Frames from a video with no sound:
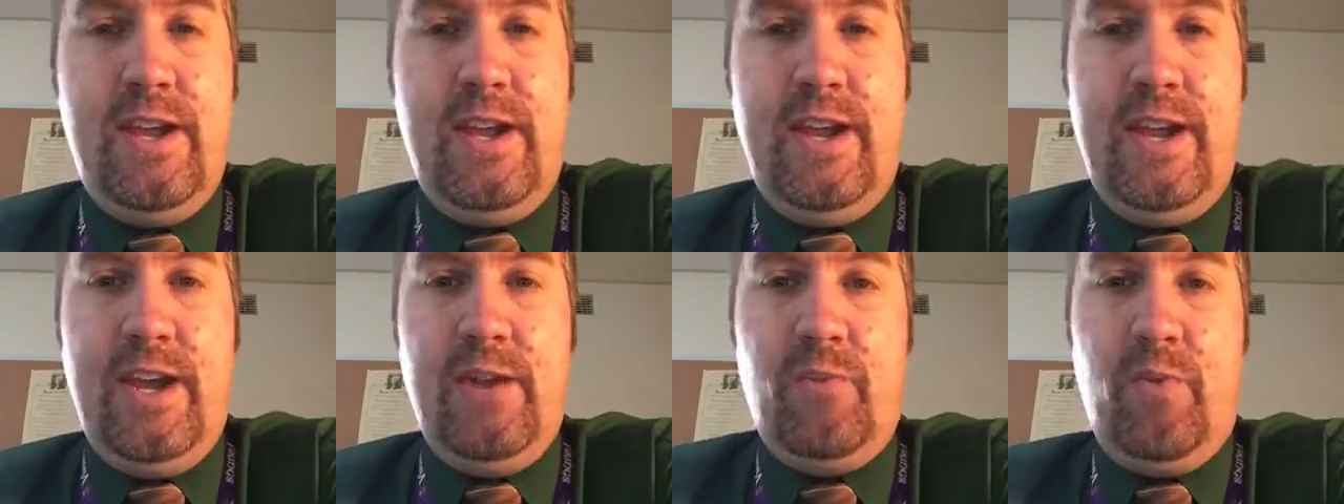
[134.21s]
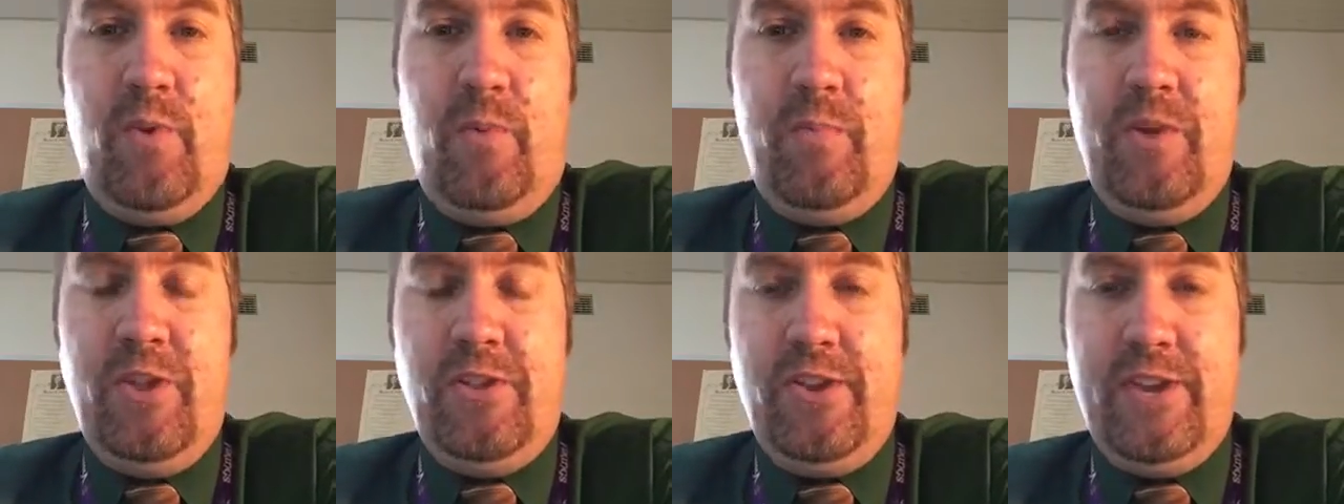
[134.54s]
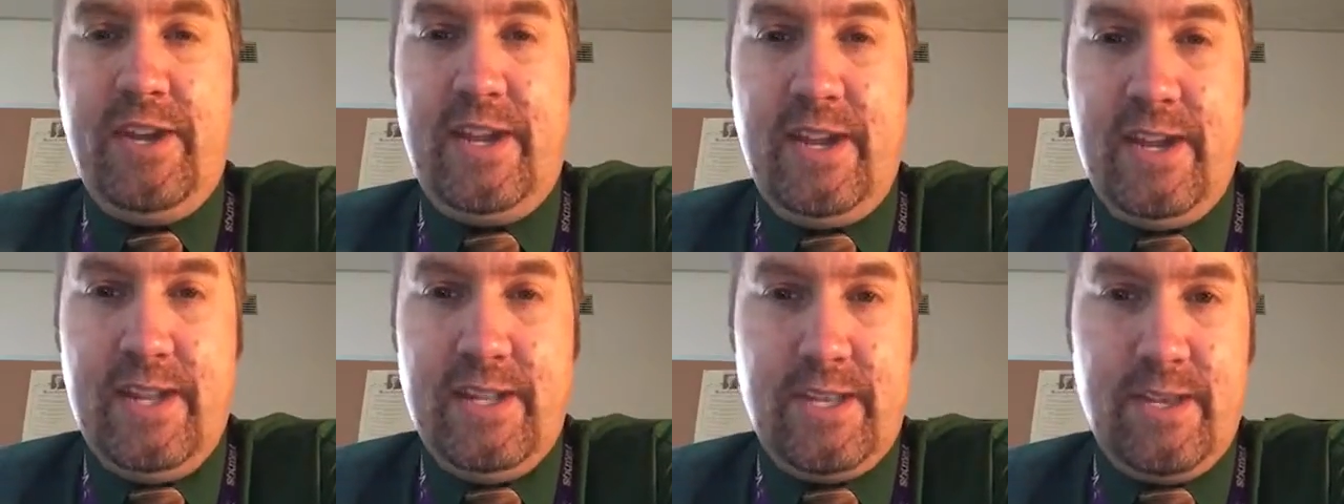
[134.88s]
and we'll be
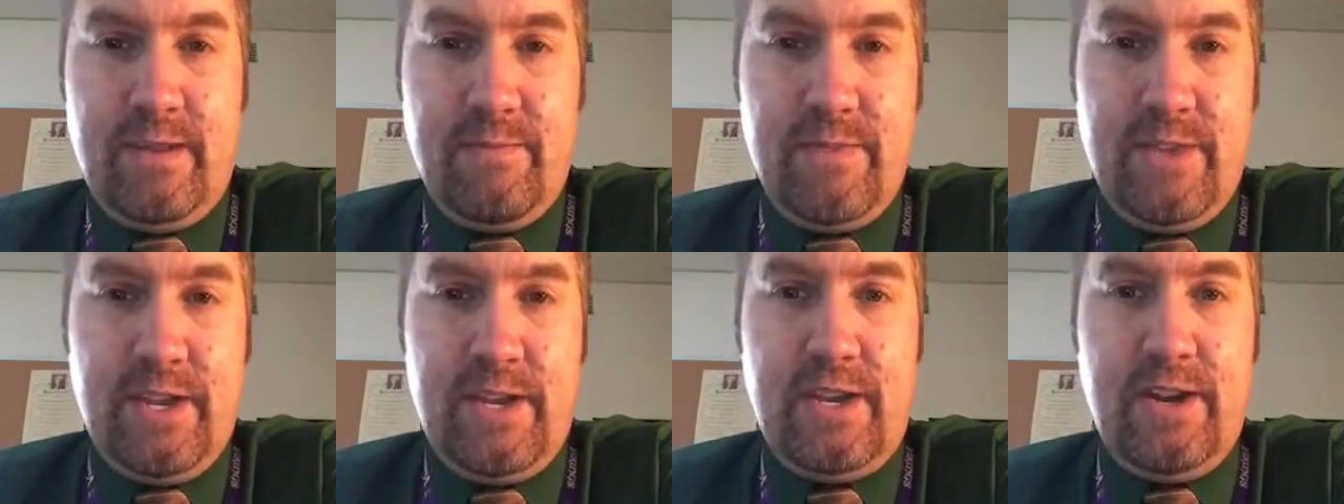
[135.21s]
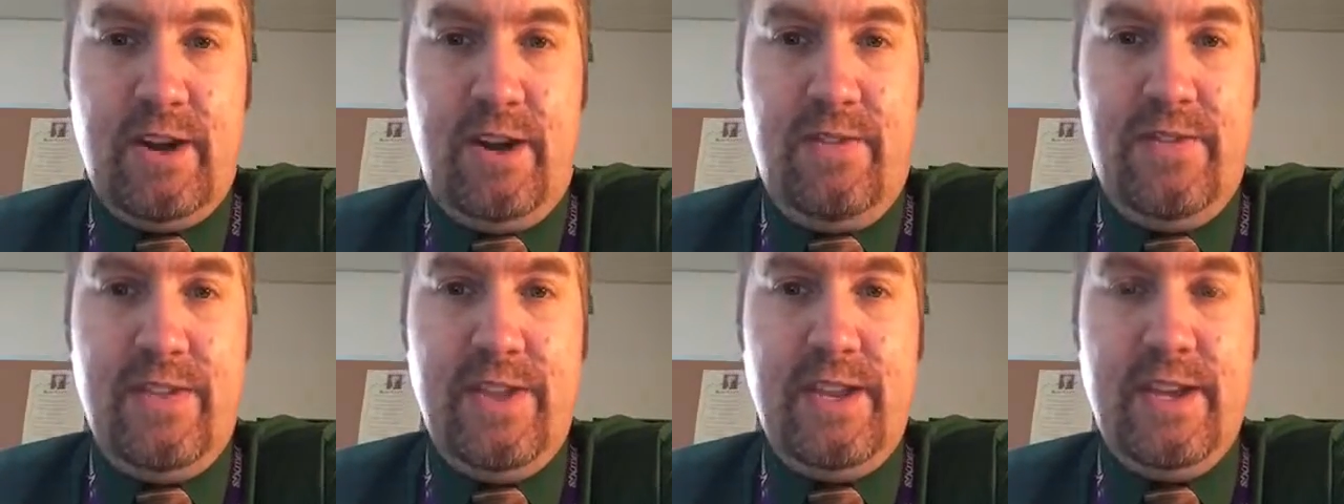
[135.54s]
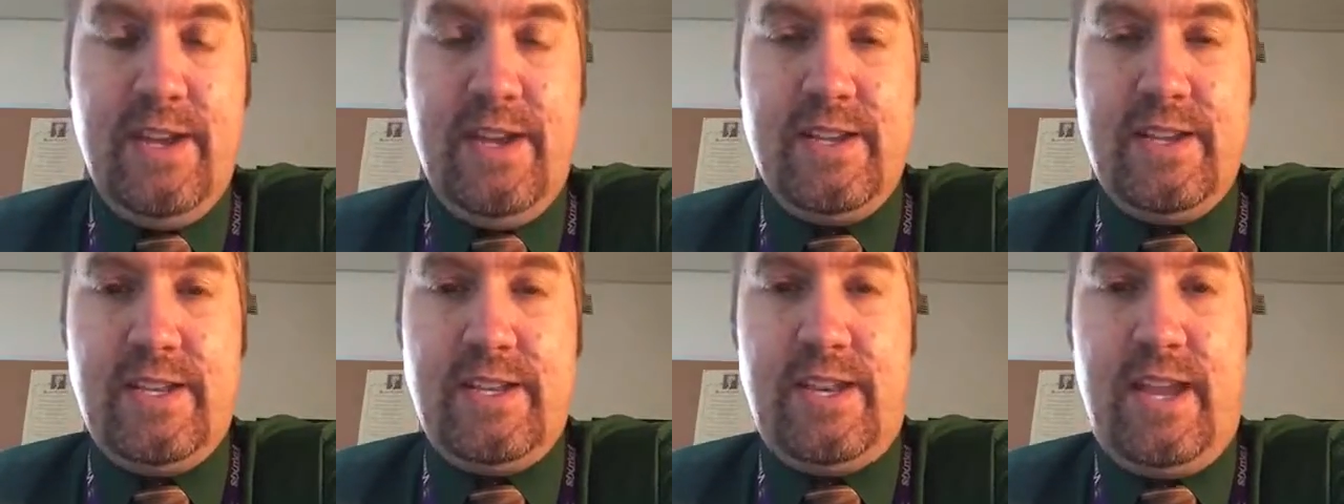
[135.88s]
looking at something called the
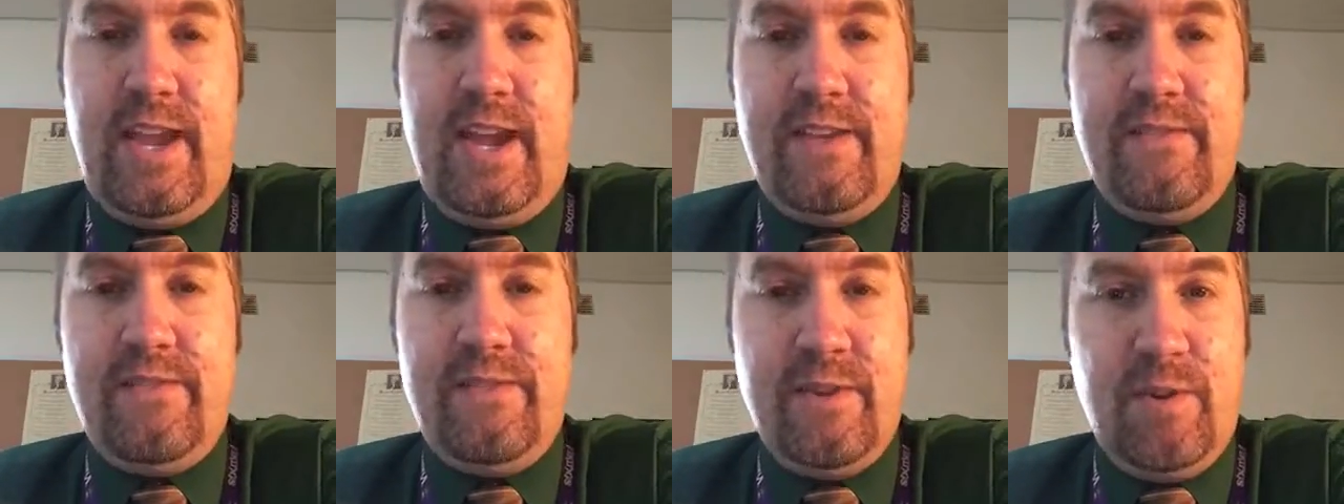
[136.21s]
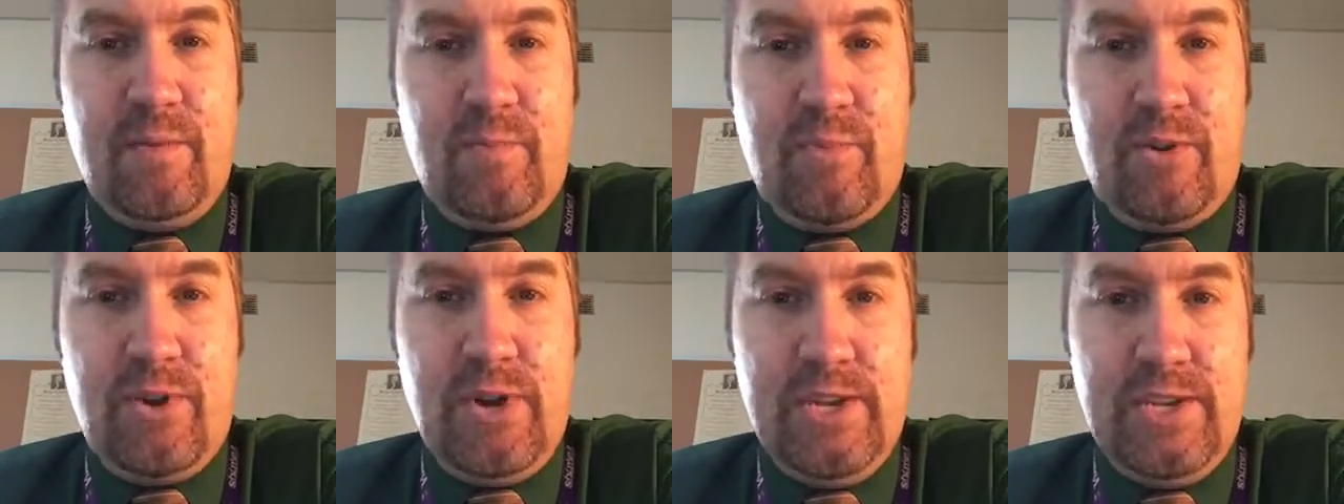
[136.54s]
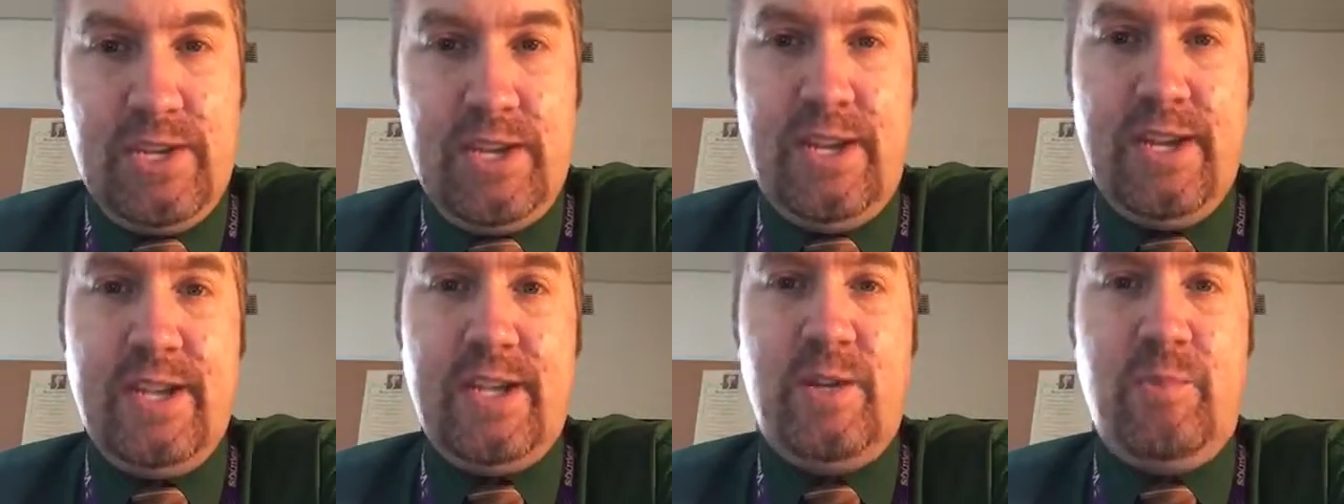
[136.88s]
Stanford
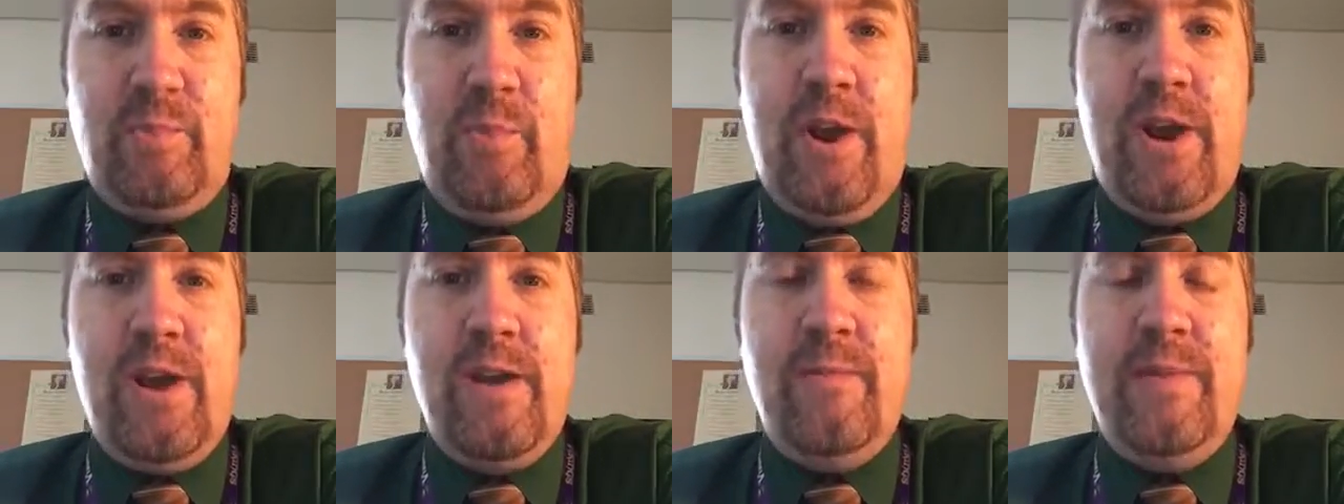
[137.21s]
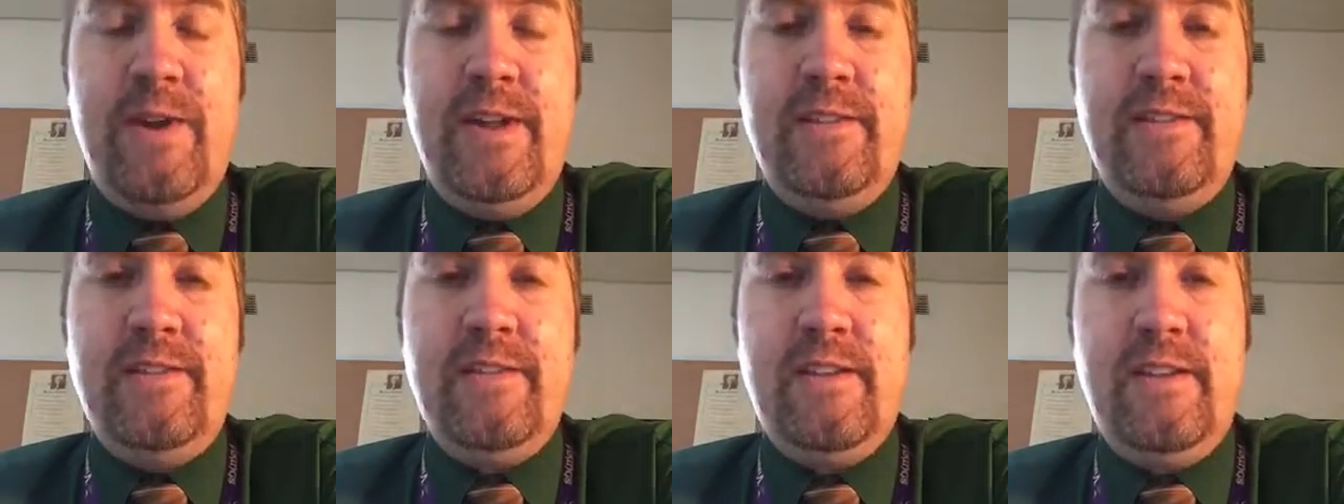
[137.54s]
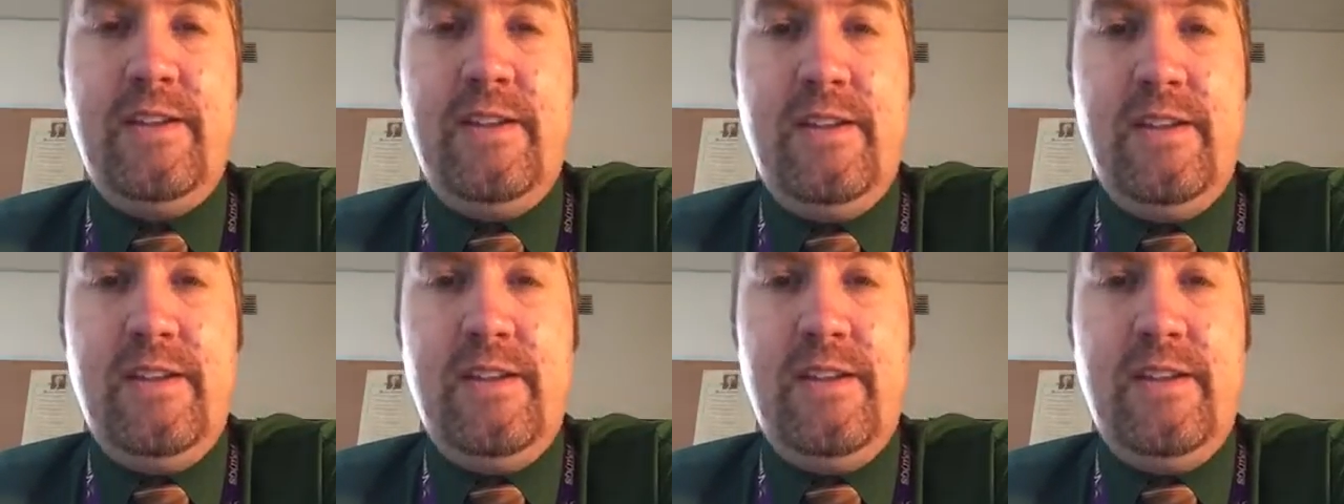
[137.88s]
Prison Experiment,